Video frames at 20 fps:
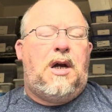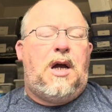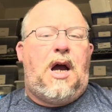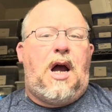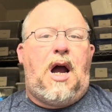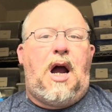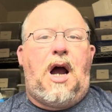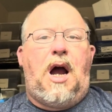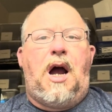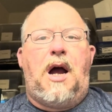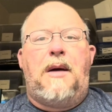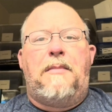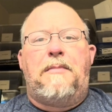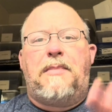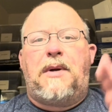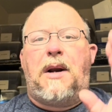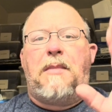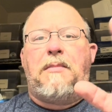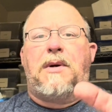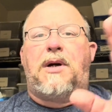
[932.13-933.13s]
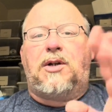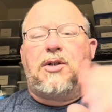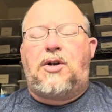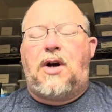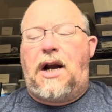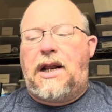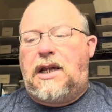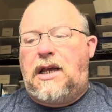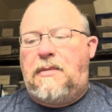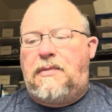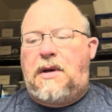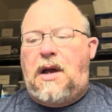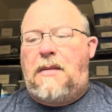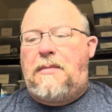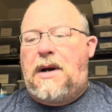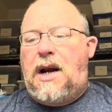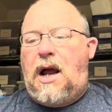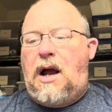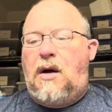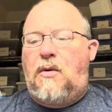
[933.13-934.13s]
but I'm going to try to keep
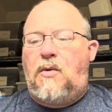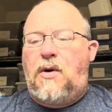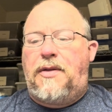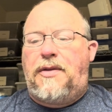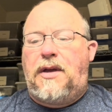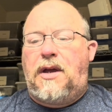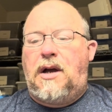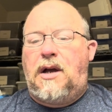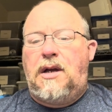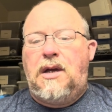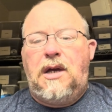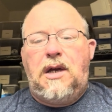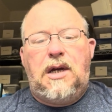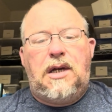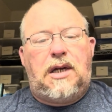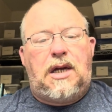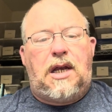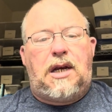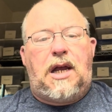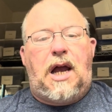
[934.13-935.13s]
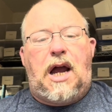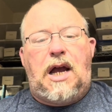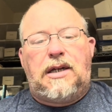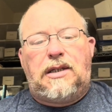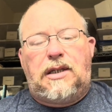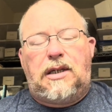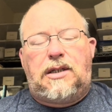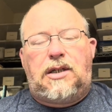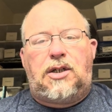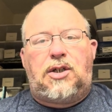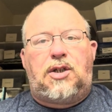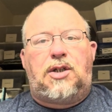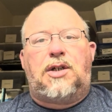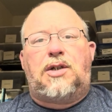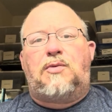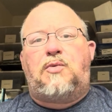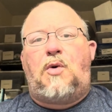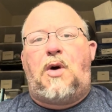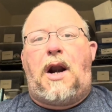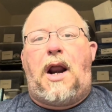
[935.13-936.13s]
coming out with you. Again, guys, this is
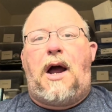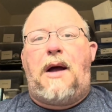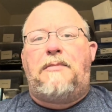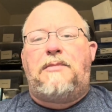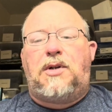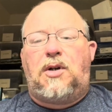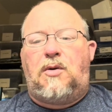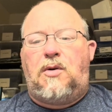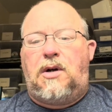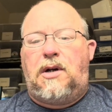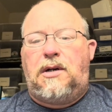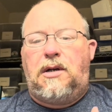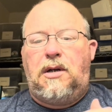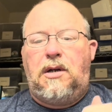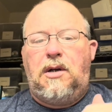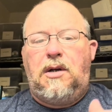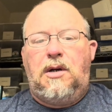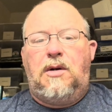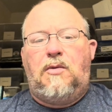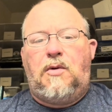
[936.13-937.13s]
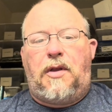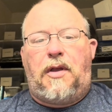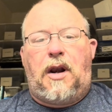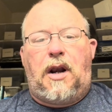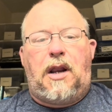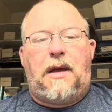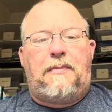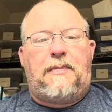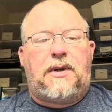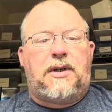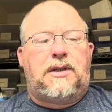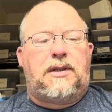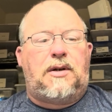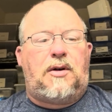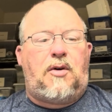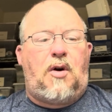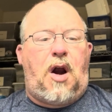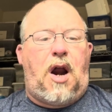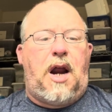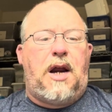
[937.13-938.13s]
just what I'm doing with a lipless
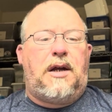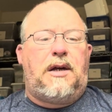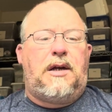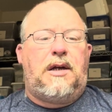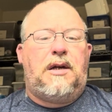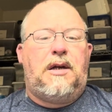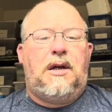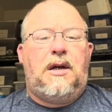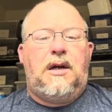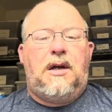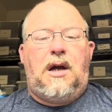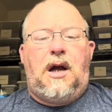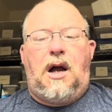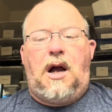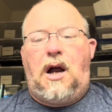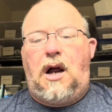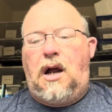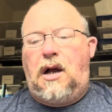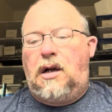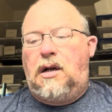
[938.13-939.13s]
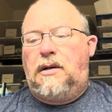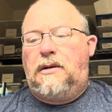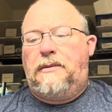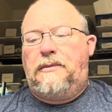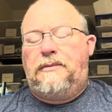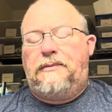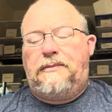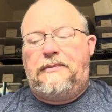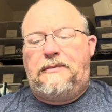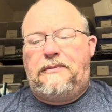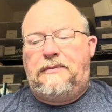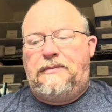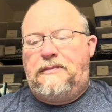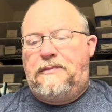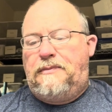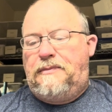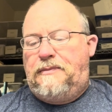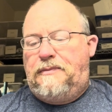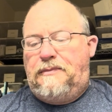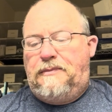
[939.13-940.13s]
crank,
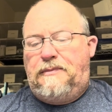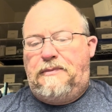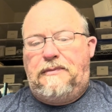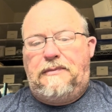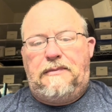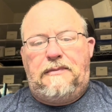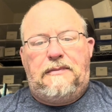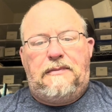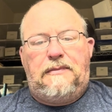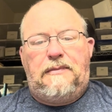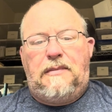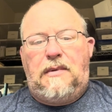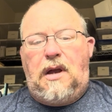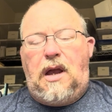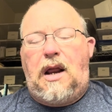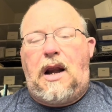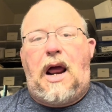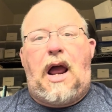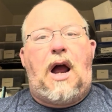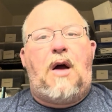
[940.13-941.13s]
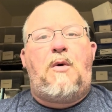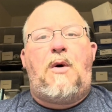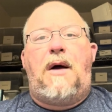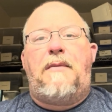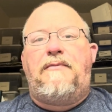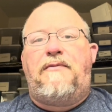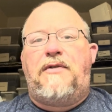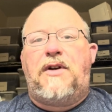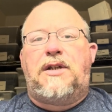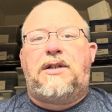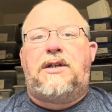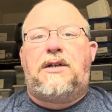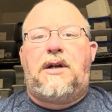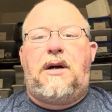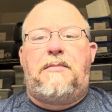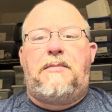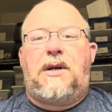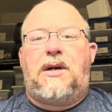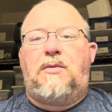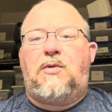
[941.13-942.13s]
and how I'm fishing
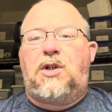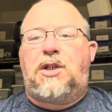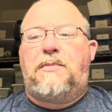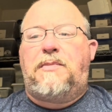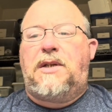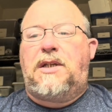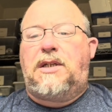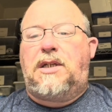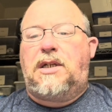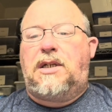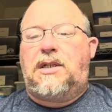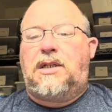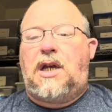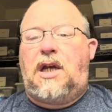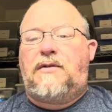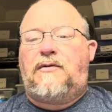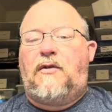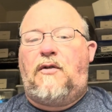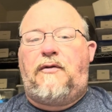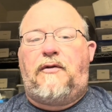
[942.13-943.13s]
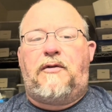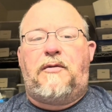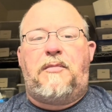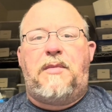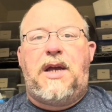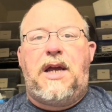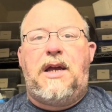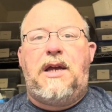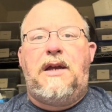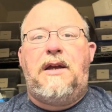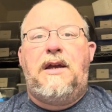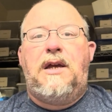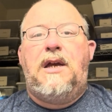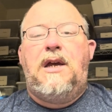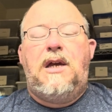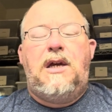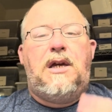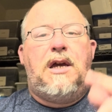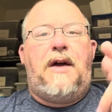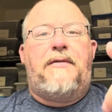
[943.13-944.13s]
them and what's been successful for me.
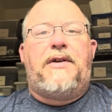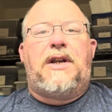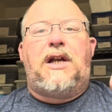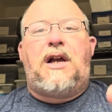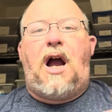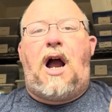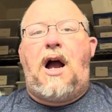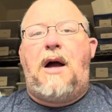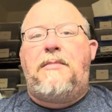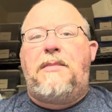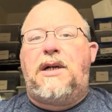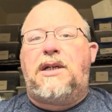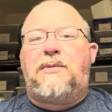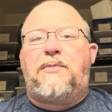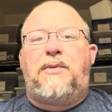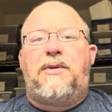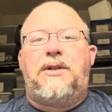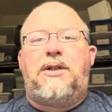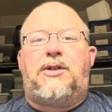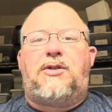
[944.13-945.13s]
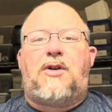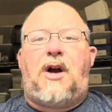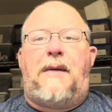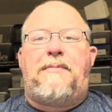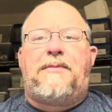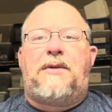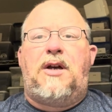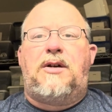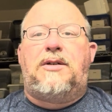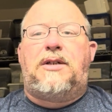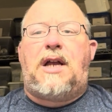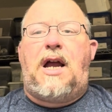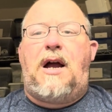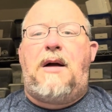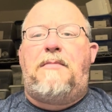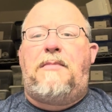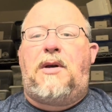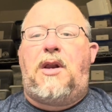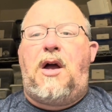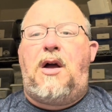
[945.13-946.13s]
If you have any comments, please drop those
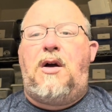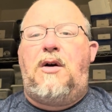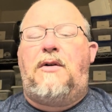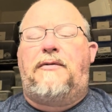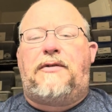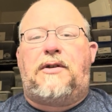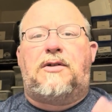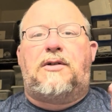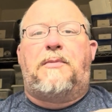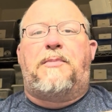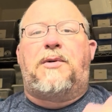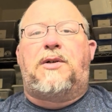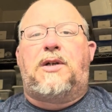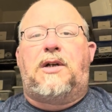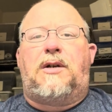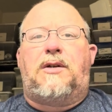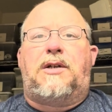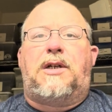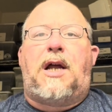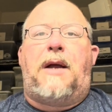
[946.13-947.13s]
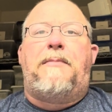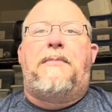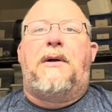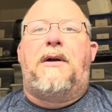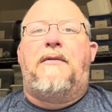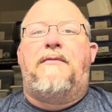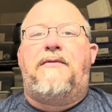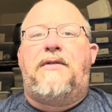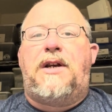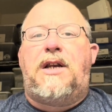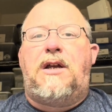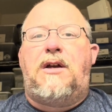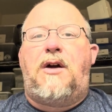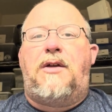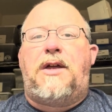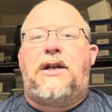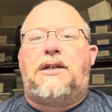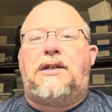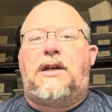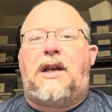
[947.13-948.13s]
down below. If there's a particular type of video
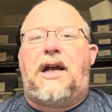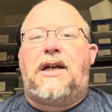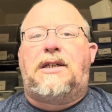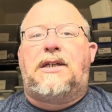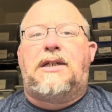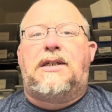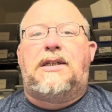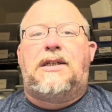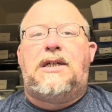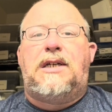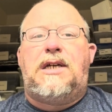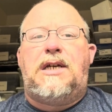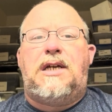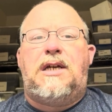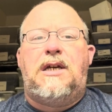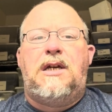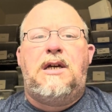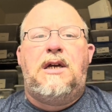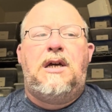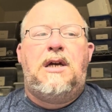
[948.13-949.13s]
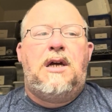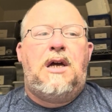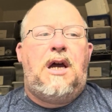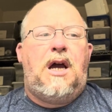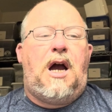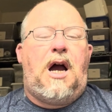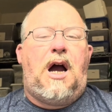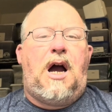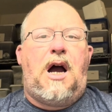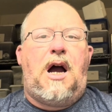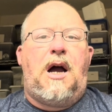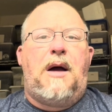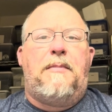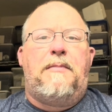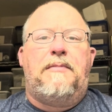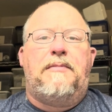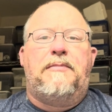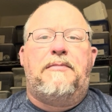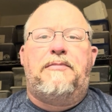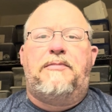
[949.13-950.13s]
that you'd like to see,
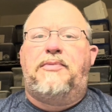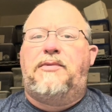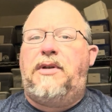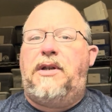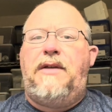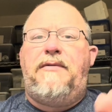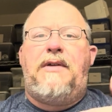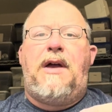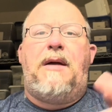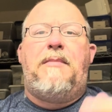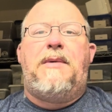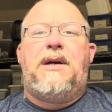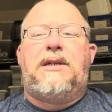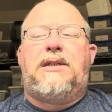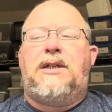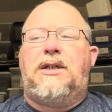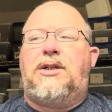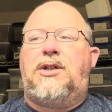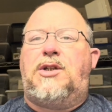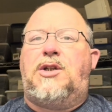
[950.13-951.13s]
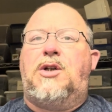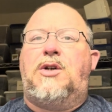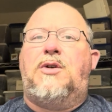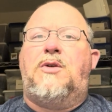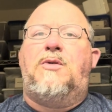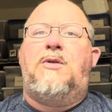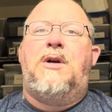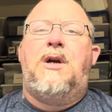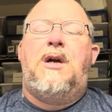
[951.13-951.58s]
leave that message too.